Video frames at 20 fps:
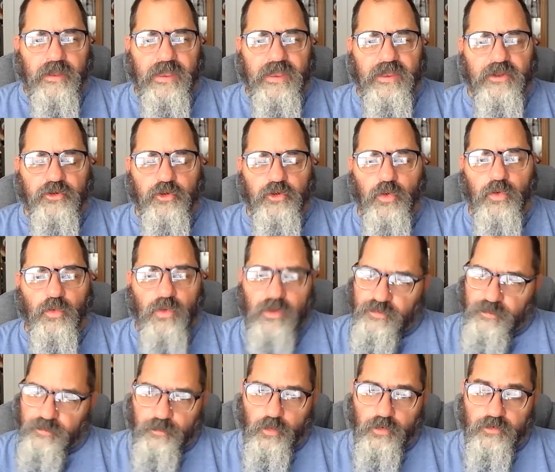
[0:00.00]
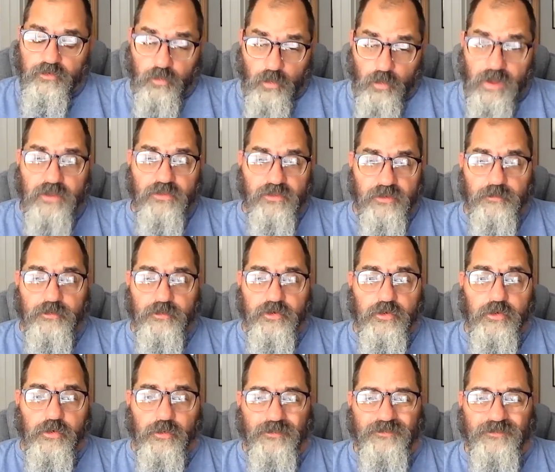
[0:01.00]
and doing what the boys wanted them to
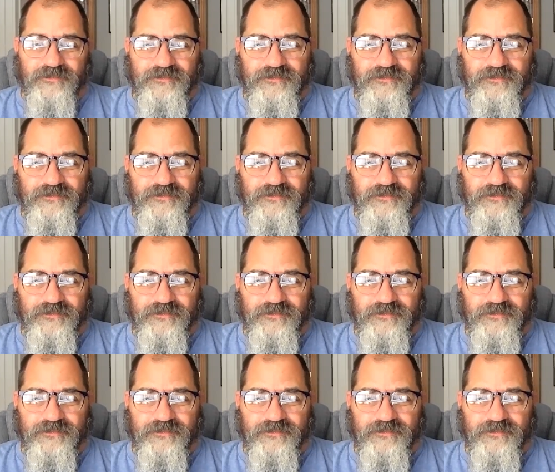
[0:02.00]
do.